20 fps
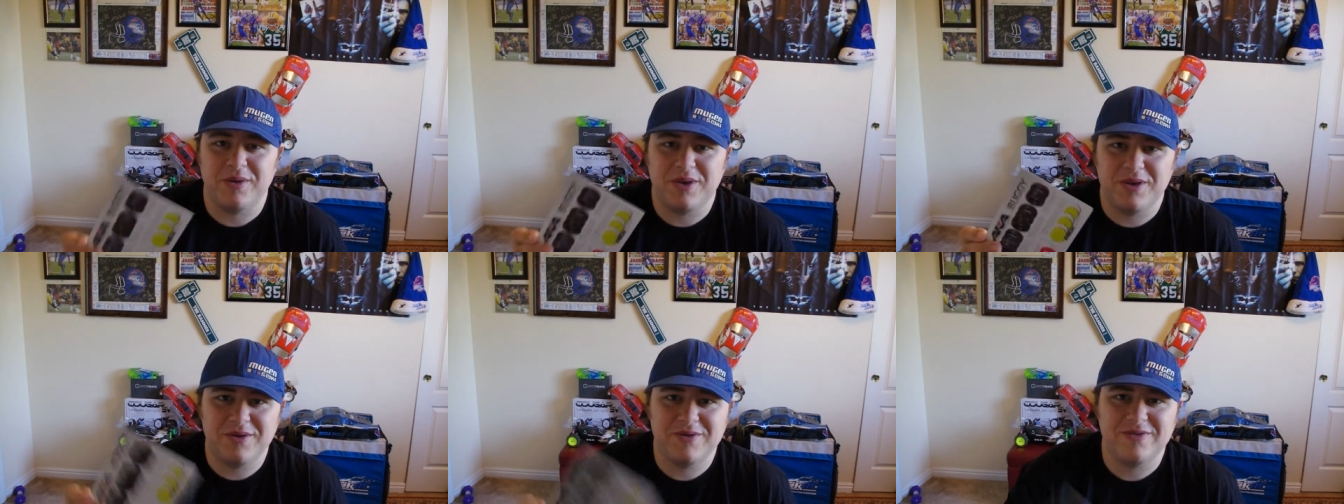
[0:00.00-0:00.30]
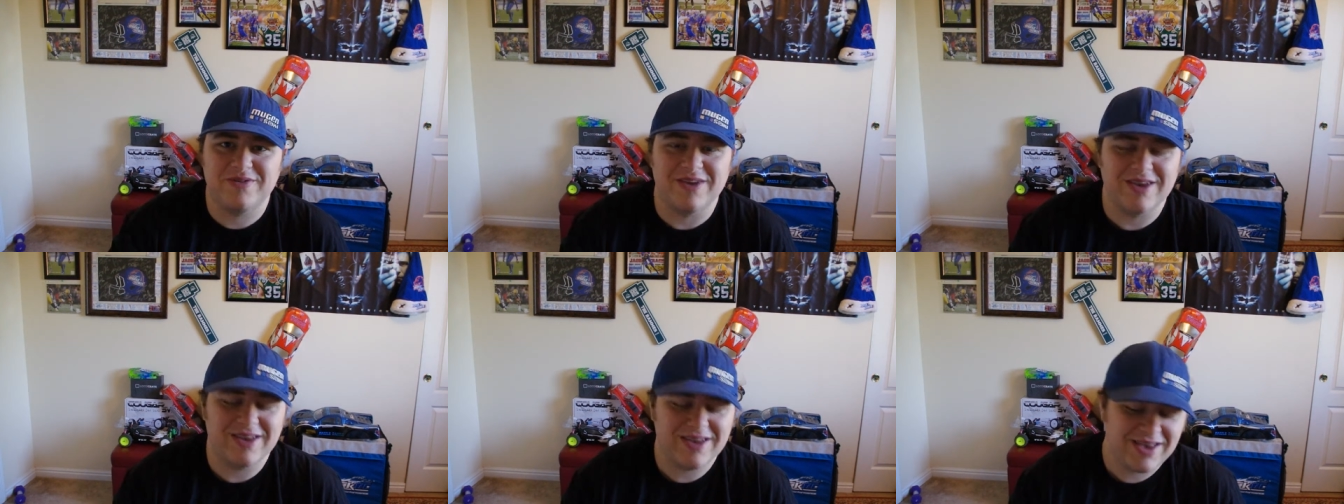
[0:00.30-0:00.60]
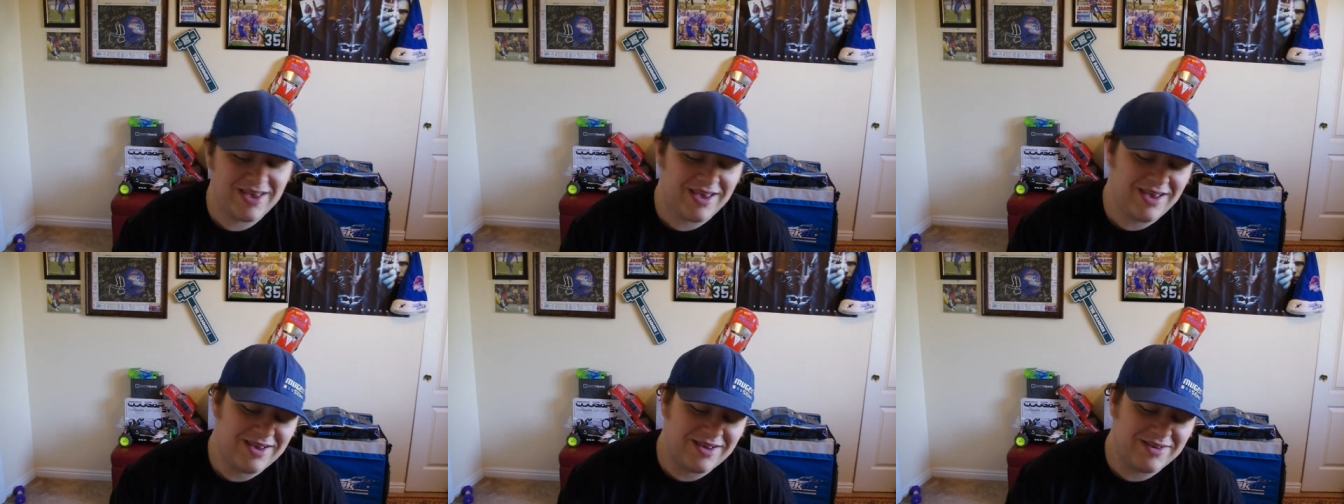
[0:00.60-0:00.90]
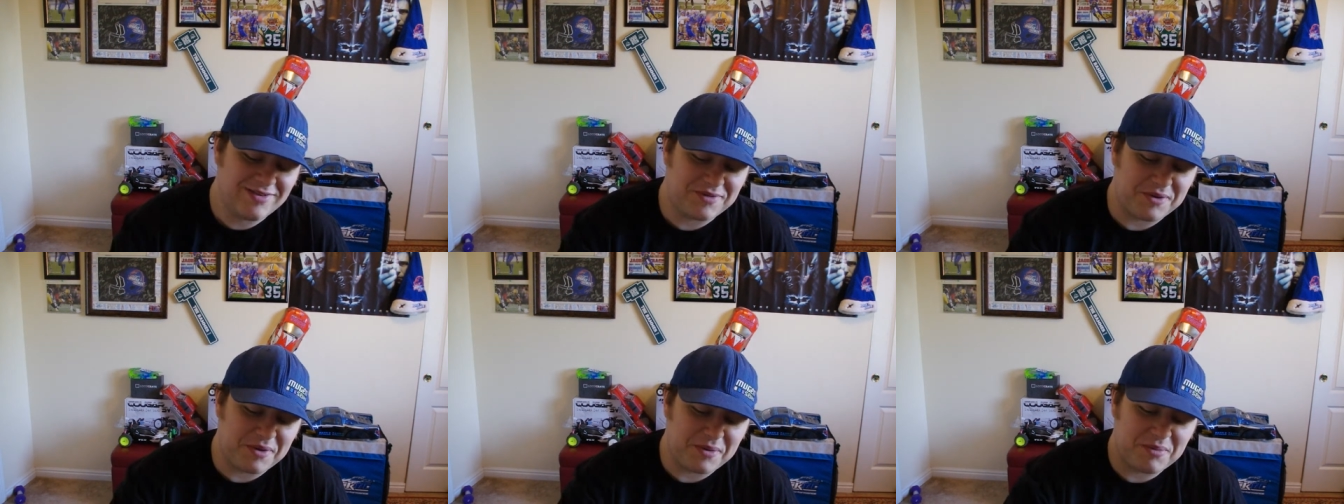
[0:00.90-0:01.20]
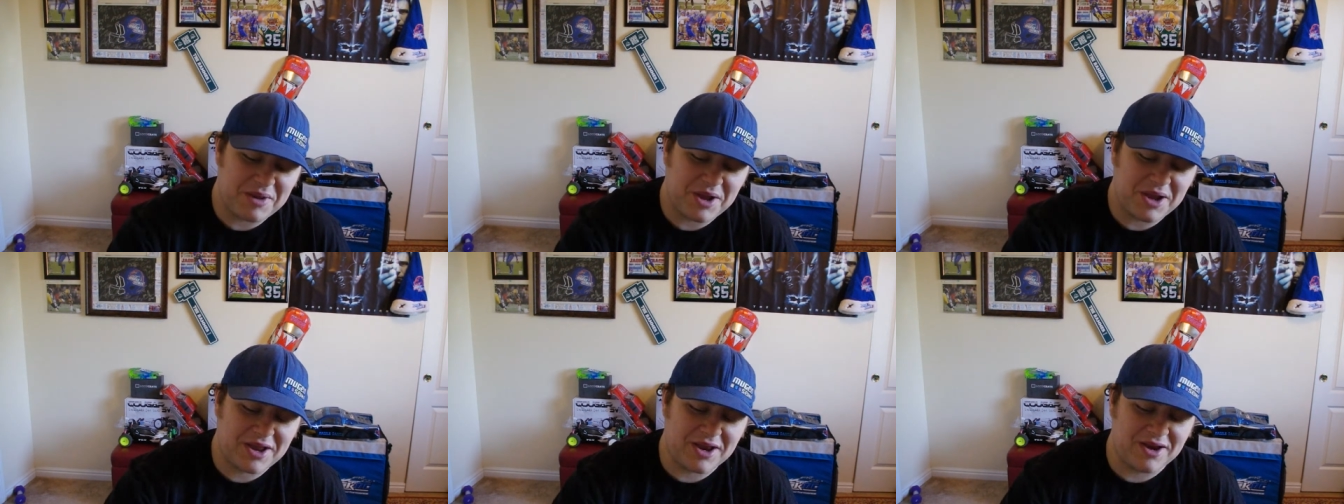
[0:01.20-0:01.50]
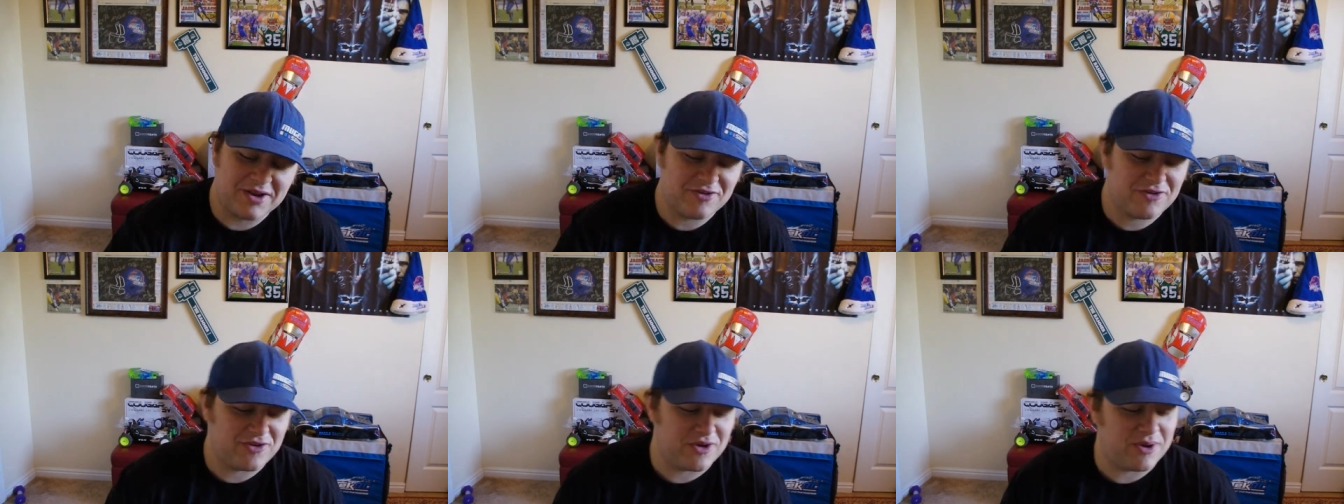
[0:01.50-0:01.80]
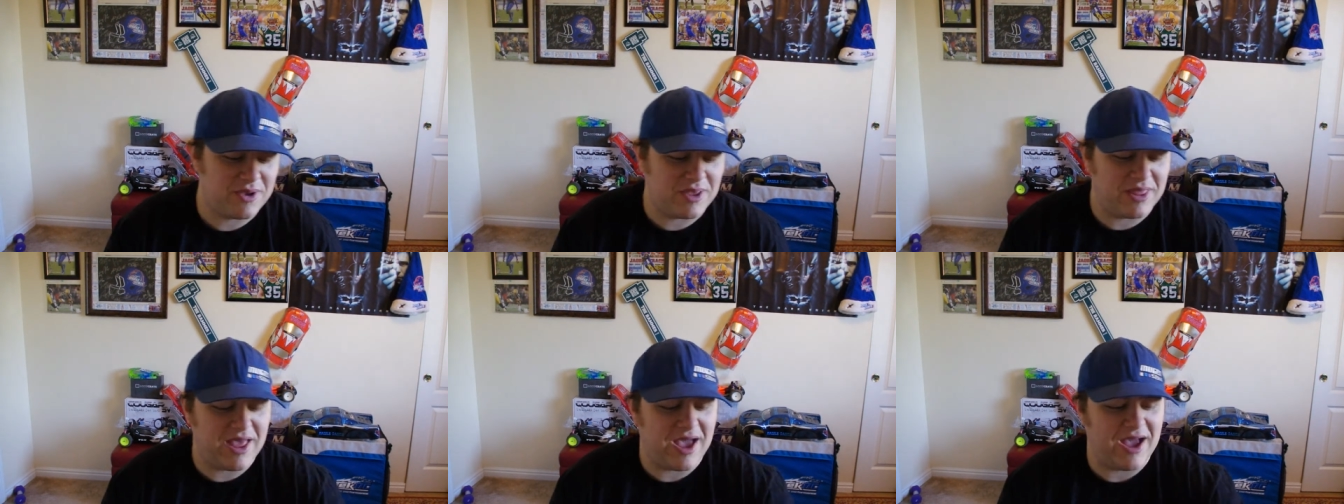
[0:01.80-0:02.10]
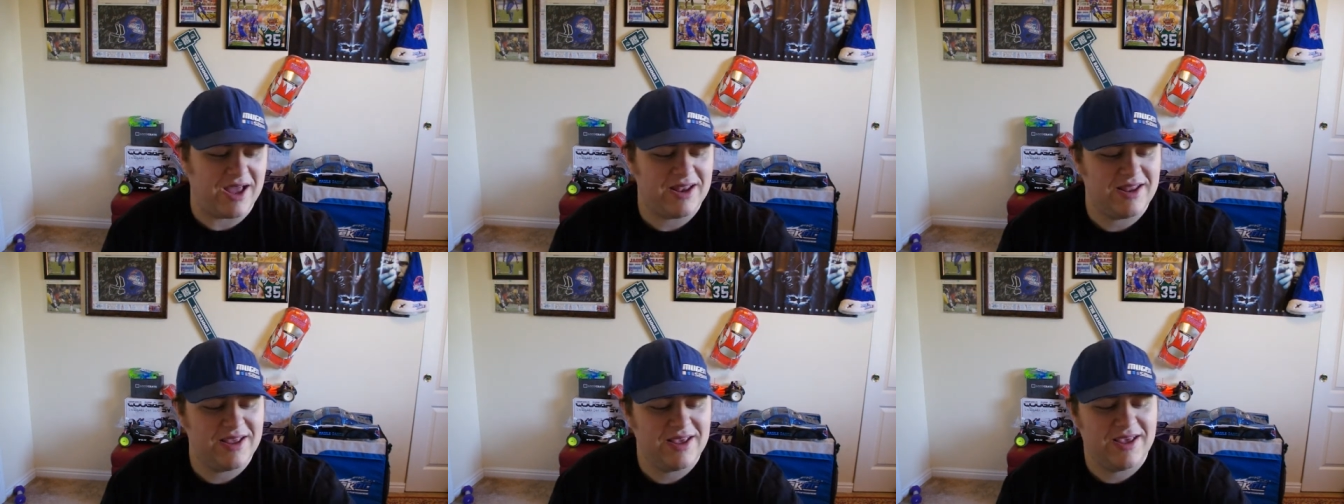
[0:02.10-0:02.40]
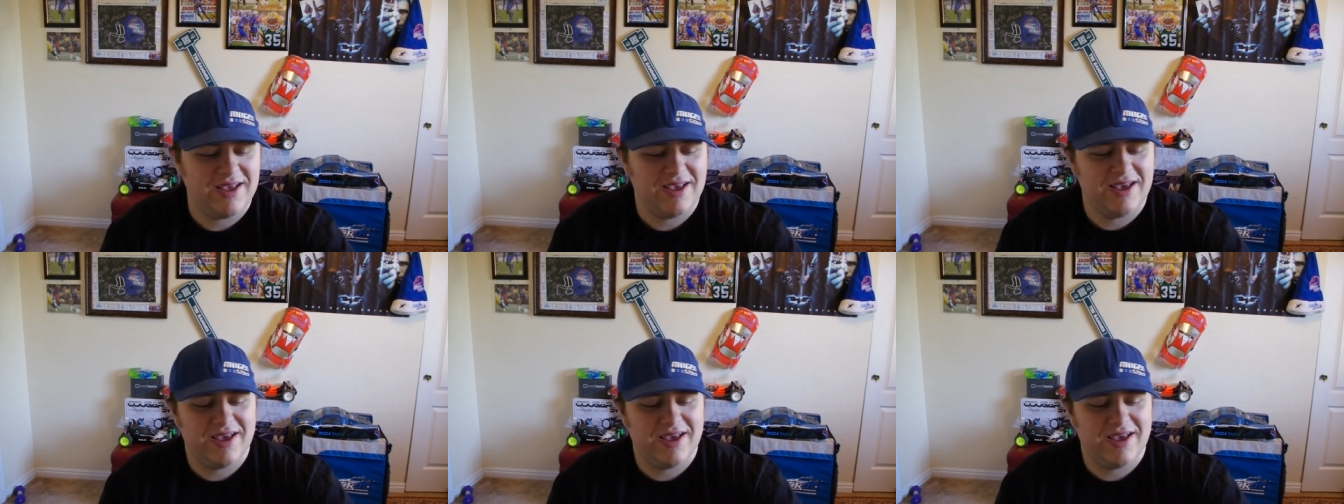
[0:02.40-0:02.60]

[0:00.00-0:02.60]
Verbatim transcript: go use it. So I'm not going to show you that.